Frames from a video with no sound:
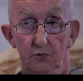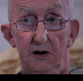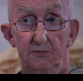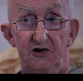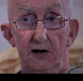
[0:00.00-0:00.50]
what
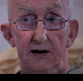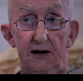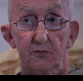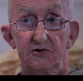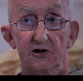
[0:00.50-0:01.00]
I'm saying.
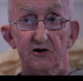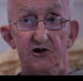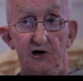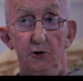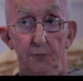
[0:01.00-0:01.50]
It was a
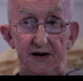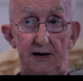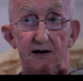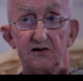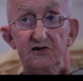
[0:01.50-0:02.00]
scoping
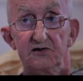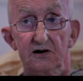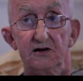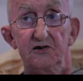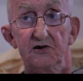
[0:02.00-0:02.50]

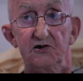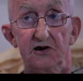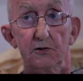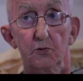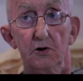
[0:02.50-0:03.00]
exercise to
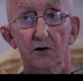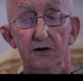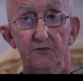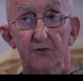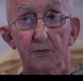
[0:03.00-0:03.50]
see what
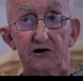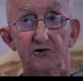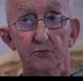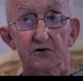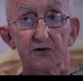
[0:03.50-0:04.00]

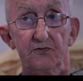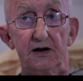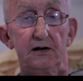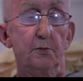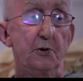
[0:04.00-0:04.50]
information was
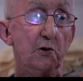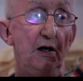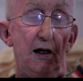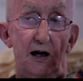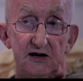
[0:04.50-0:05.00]
available.
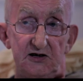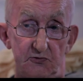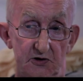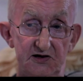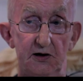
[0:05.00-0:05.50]
As a
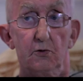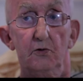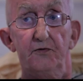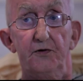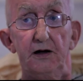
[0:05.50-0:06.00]
result
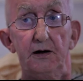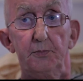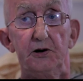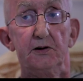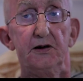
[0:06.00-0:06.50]
of Fairburn,